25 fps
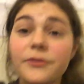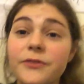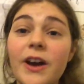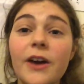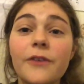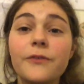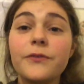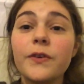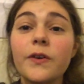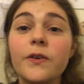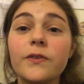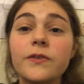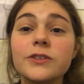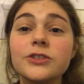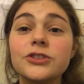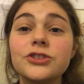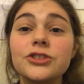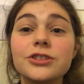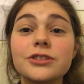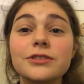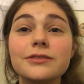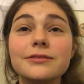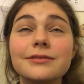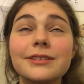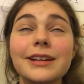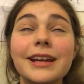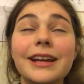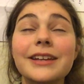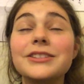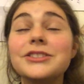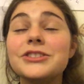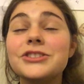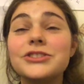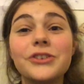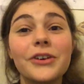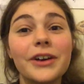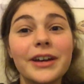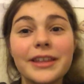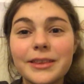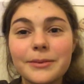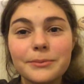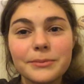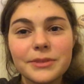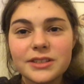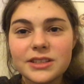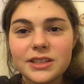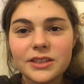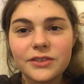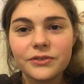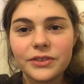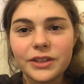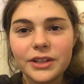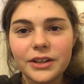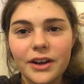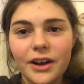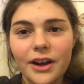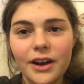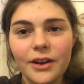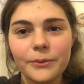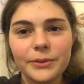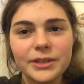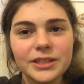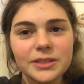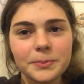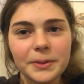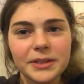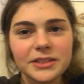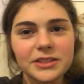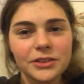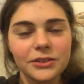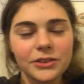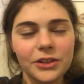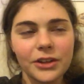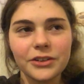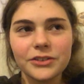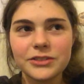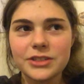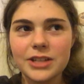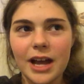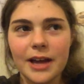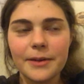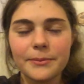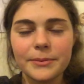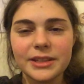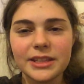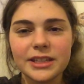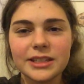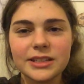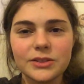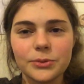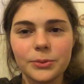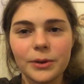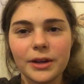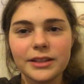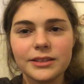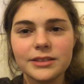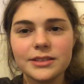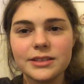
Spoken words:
without further ado, enjoy the music video. We spent a lot of time on this one.